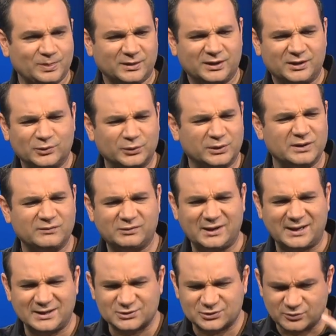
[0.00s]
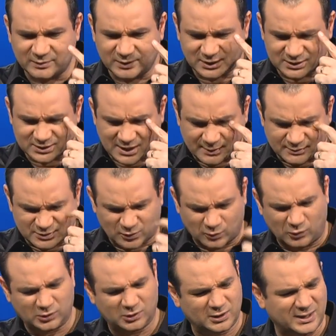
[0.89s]
he'll give an answer many times and
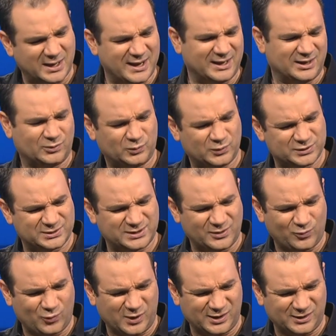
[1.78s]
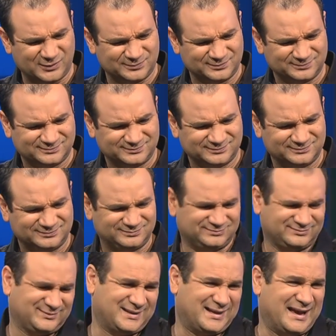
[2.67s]
we'll look at it and we'll say, well,
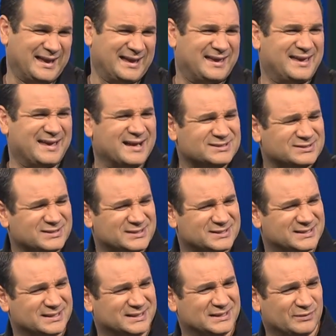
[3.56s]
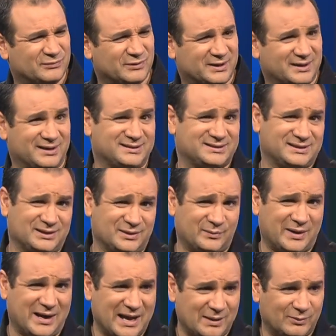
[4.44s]
I guess it's significant, it's in the
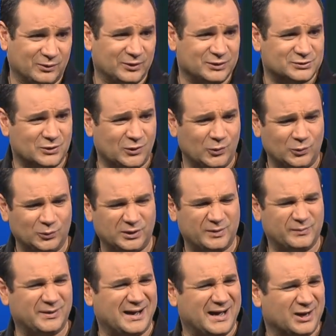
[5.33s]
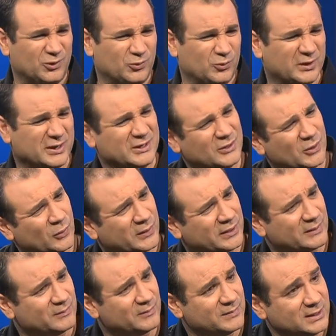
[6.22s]
Bible, it's holy, but I don't really know what
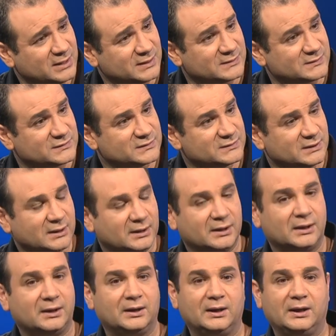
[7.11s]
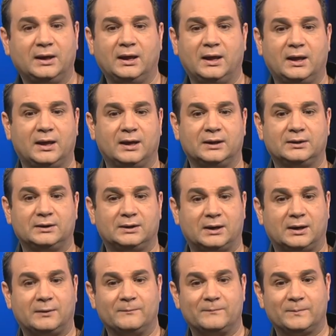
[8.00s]
it means. And
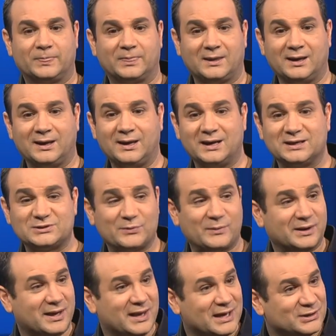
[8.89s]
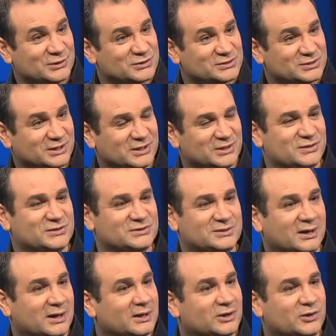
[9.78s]
um, as I began to study these
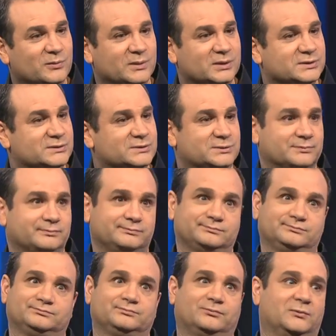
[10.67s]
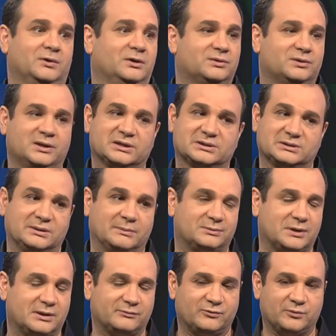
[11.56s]
documents, things leapt
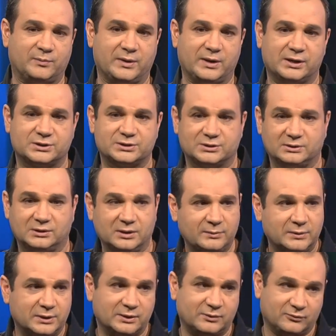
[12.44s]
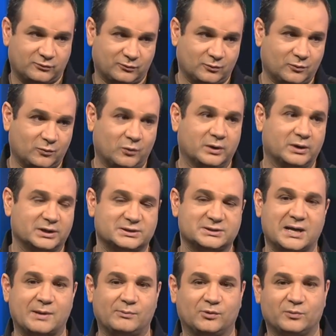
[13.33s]
off the page. Let me give one
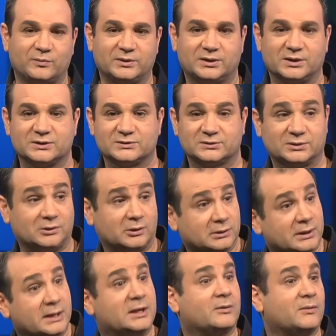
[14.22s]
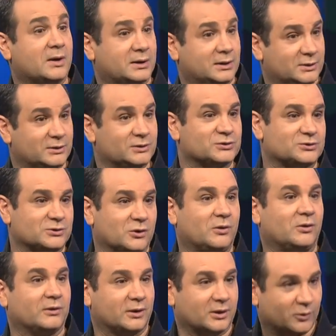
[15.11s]
example, because you know later on in the
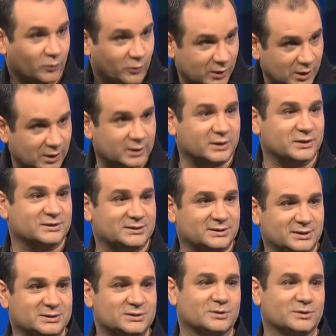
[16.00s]
show, you know, we are going to teach